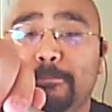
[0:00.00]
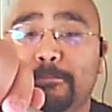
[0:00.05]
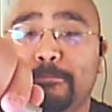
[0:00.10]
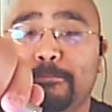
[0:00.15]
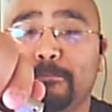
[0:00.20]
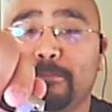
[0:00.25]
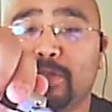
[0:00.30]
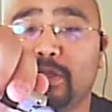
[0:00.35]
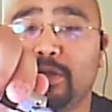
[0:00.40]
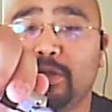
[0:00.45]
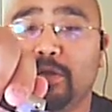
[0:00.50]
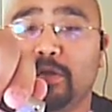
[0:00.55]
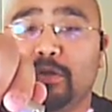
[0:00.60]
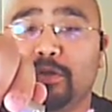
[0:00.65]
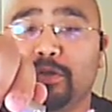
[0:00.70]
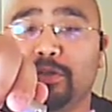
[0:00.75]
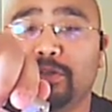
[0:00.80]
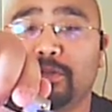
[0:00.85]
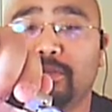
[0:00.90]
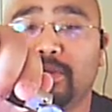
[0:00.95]
earlier in the
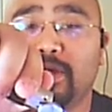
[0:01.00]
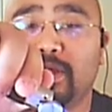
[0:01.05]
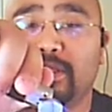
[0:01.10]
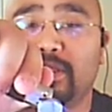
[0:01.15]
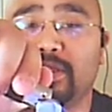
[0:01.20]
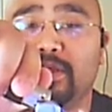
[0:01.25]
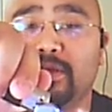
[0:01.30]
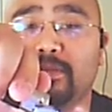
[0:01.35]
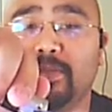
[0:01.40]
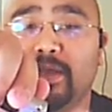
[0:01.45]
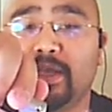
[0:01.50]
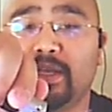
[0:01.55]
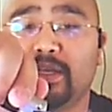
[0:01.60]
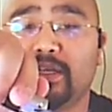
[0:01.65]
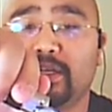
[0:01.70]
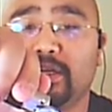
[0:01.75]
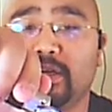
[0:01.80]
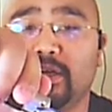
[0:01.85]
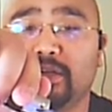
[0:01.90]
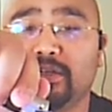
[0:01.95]
month, back in
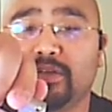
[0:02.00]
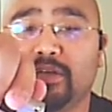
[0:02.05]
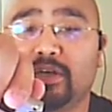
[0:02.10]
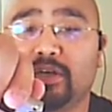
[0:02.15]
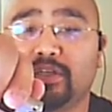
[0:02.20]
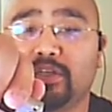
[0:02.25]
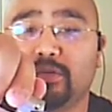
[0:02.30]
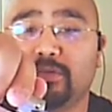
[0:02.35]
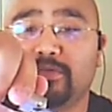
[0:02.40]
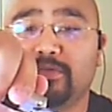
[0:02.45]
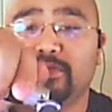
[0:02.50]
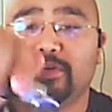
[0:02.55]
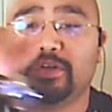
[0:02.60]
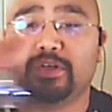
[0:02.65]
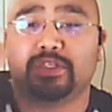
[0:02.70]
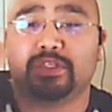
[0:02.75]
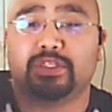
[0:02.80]
October 1st.